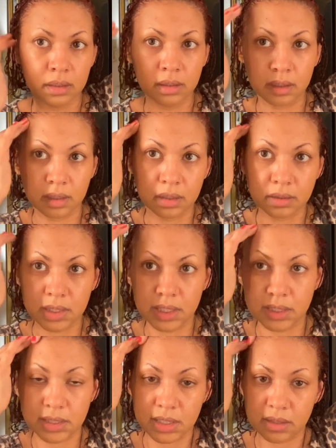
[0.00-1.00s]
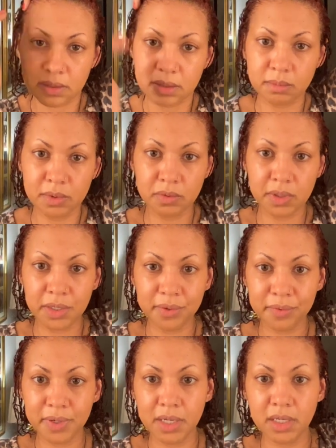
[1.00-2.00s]
Then I'll test out some little
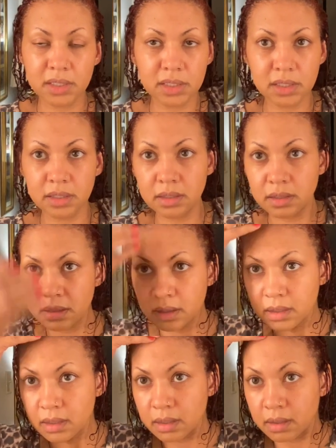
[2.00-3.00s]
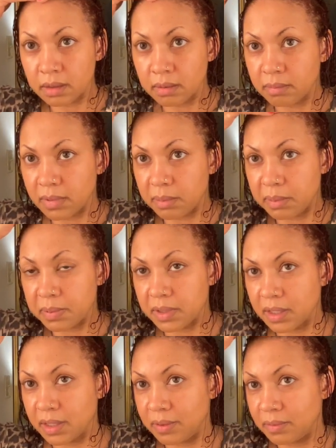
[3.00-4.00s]
earrings and maybe put a
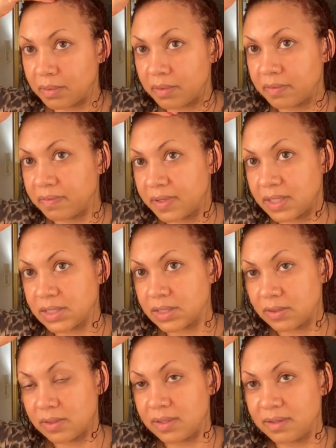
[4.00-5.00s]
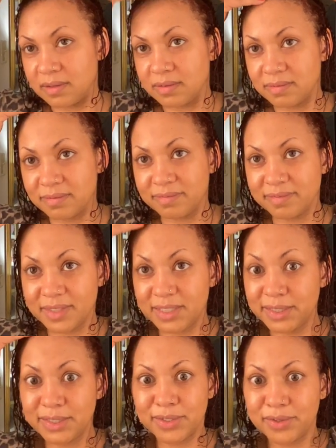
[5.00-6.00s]
cute little face
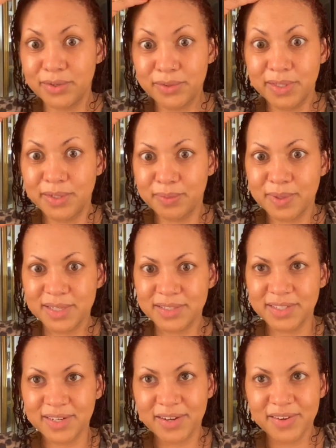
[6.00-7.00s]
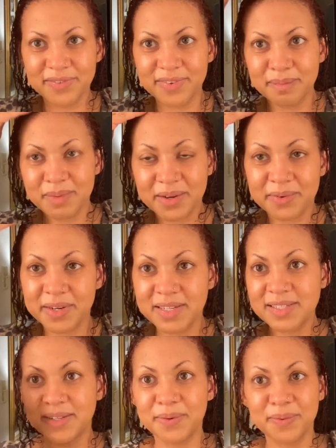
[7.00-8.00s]
on, only to wash it off. Am I
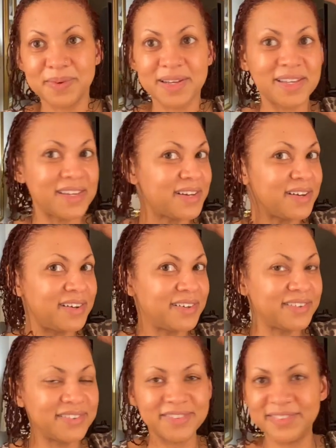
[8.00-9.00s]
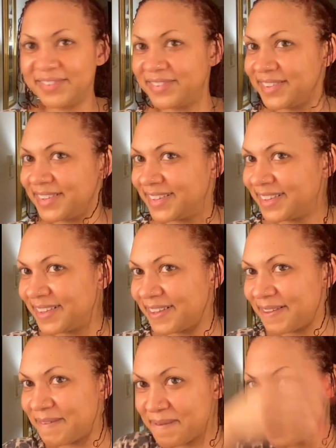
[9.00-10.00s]
crazy or what, y'all? Oh
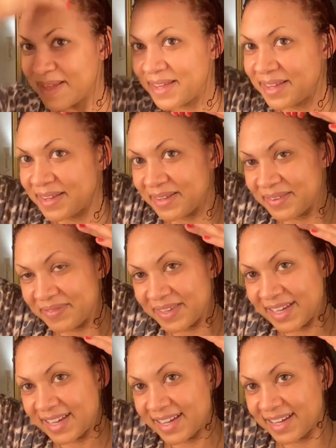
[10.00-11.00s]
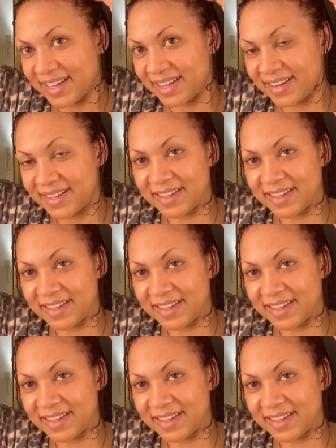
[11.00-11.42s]
my God.